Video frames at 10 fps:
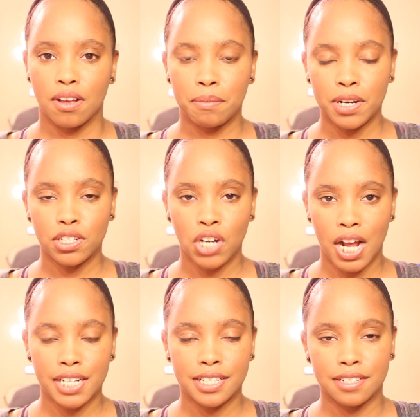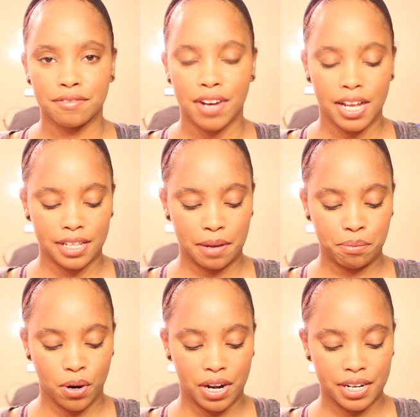So I'm going to try to define
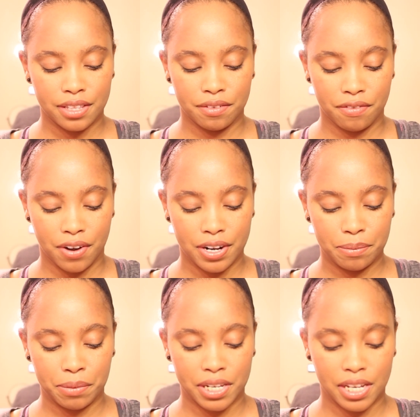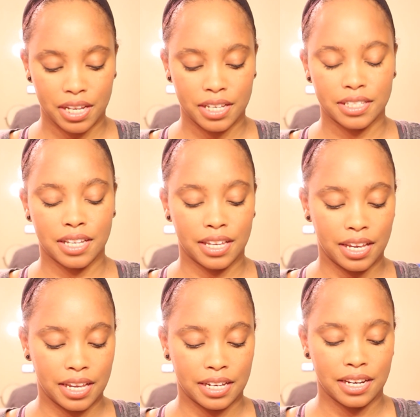that part in the front because
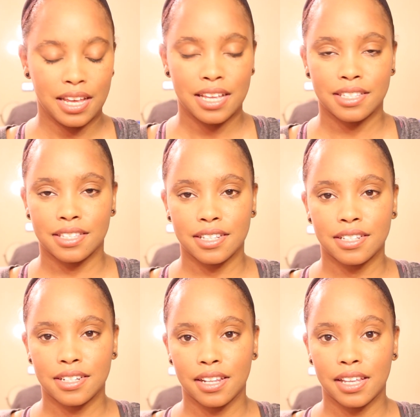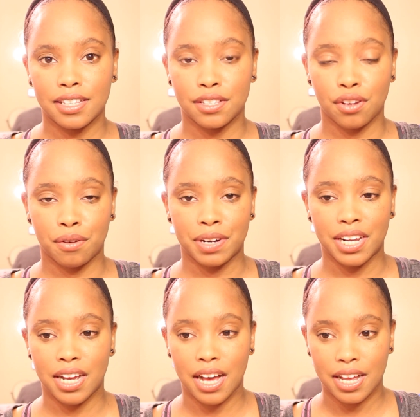again, since the lace is already
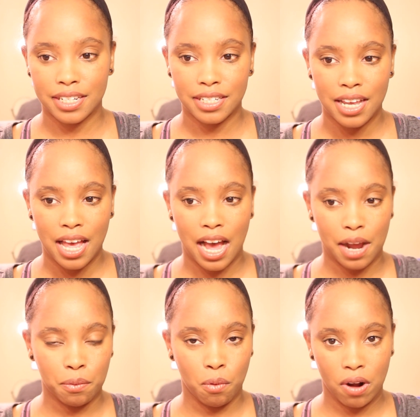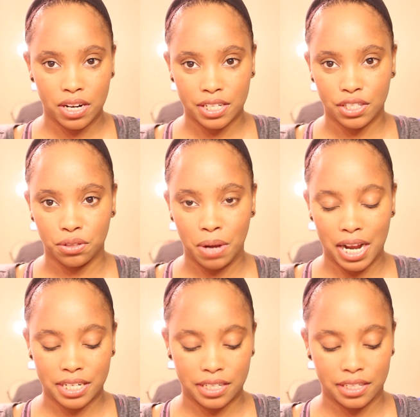cut, I wanted to
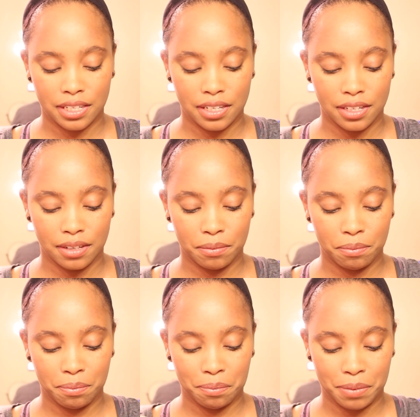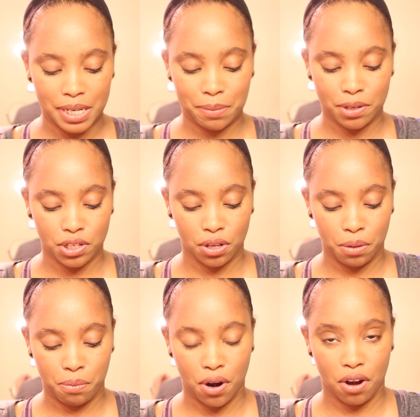actually be able to show
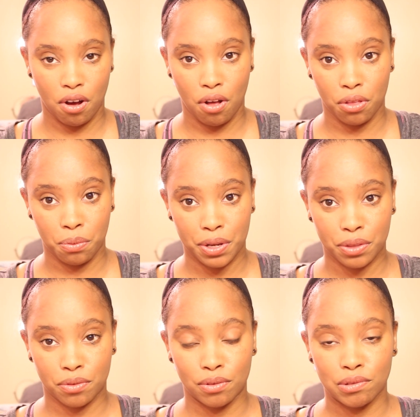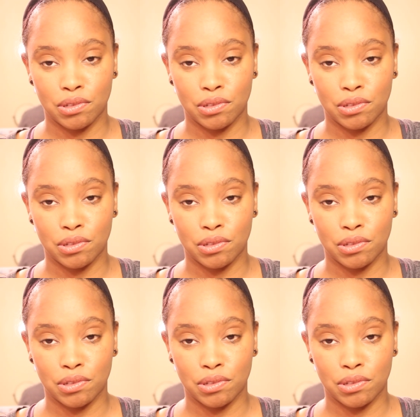the part all the way through.